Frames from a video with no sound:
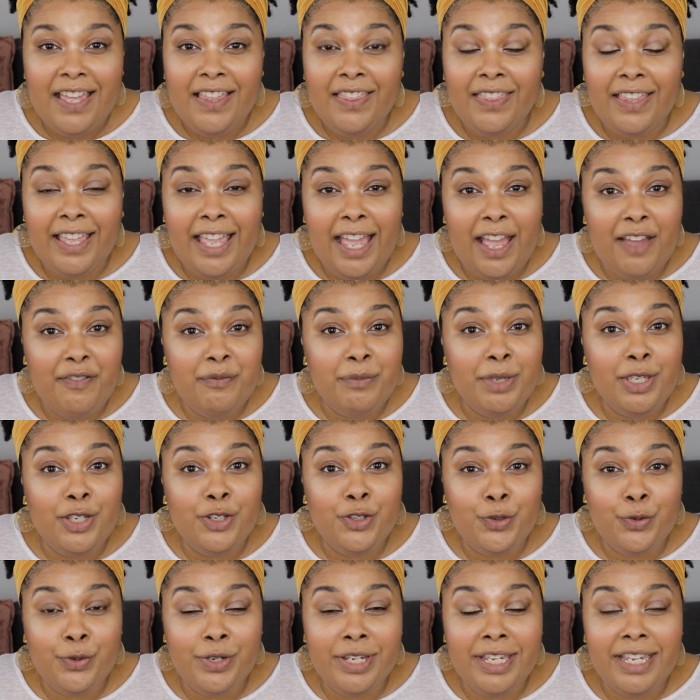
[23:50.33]
they have me
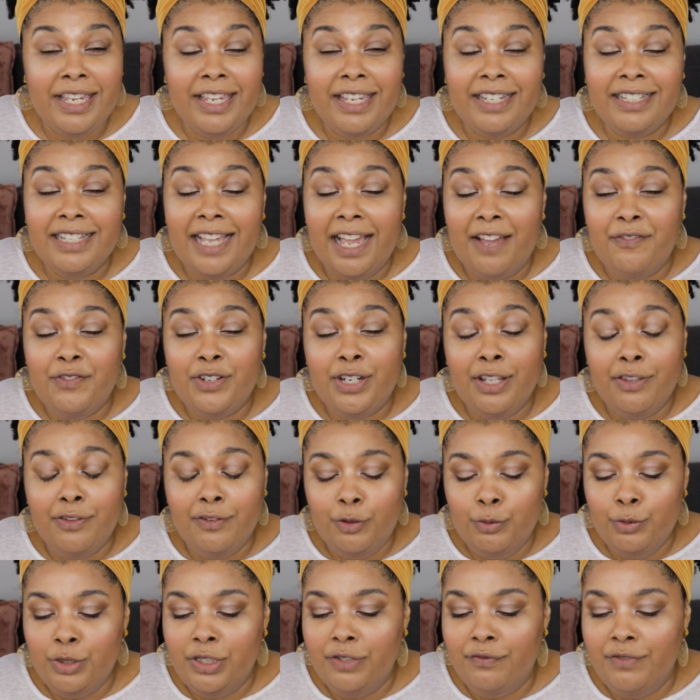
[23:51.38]
intrigued. I have another
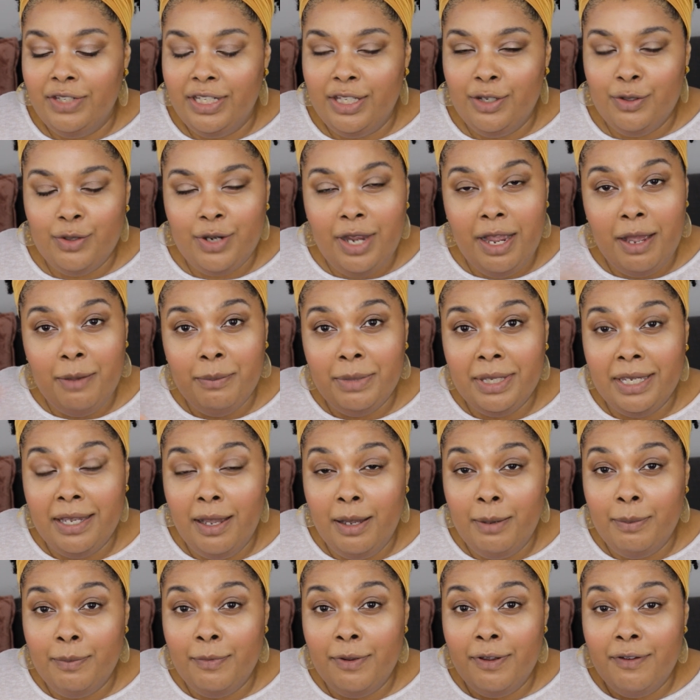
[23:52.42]
Gucci video coming
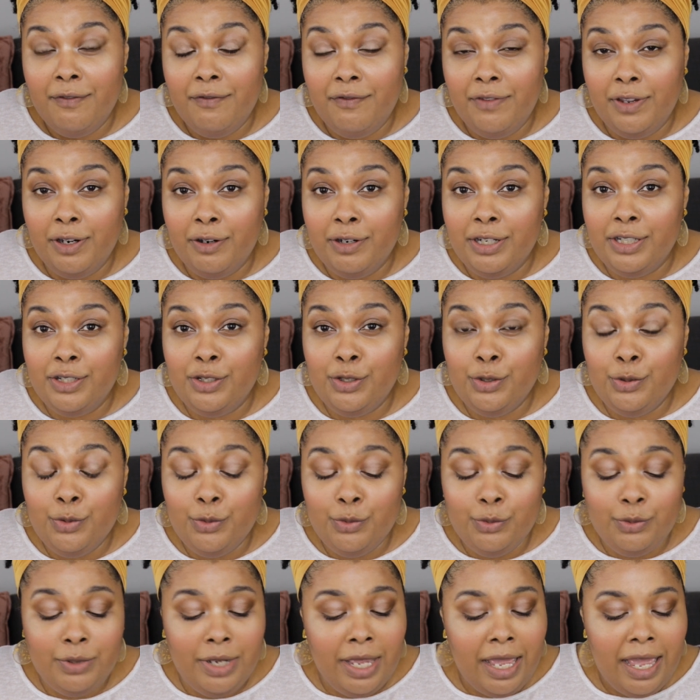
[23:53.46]
up very
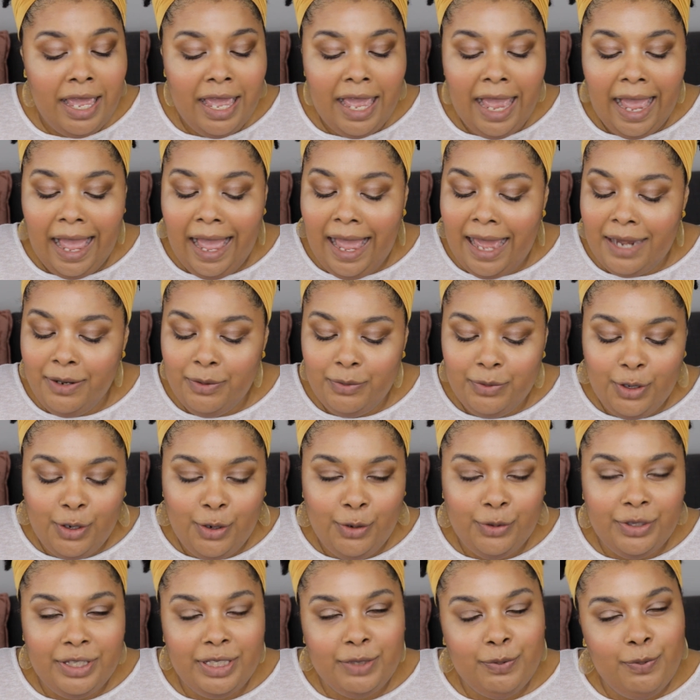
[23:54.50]
soon. I don't
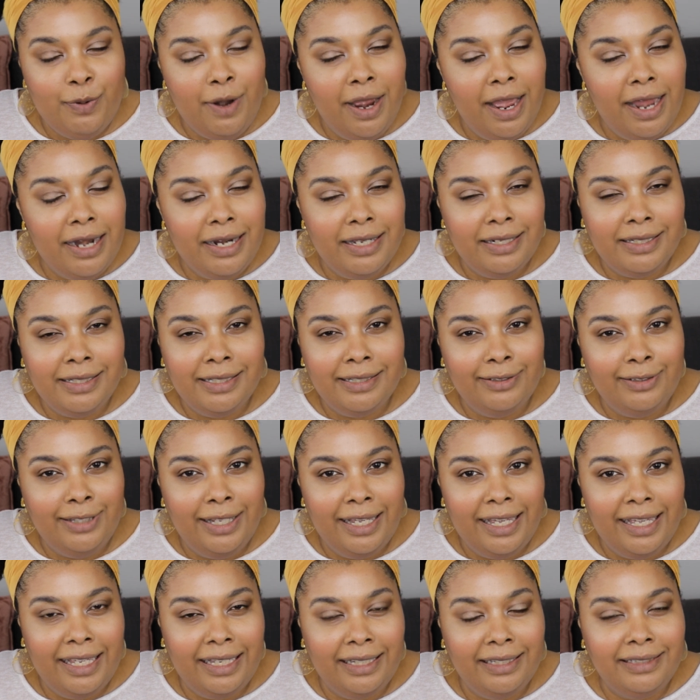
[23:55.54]
know, these products are
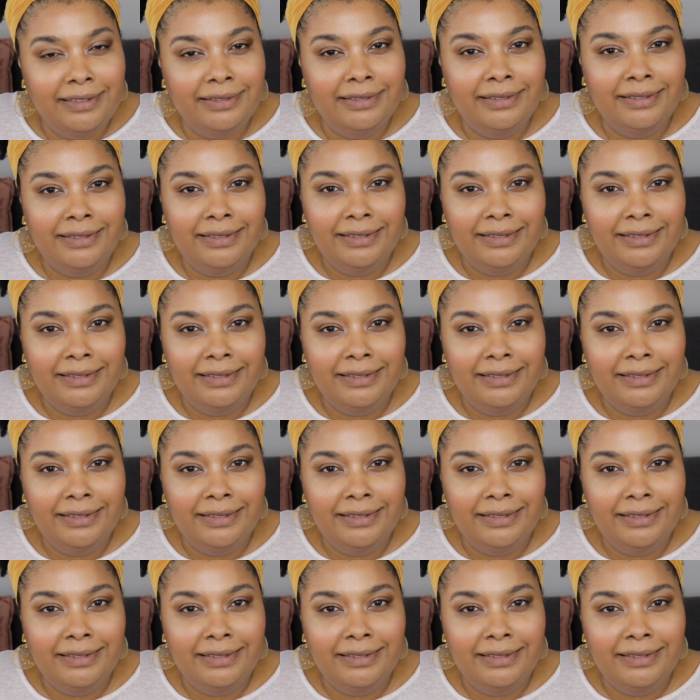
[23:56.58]
like,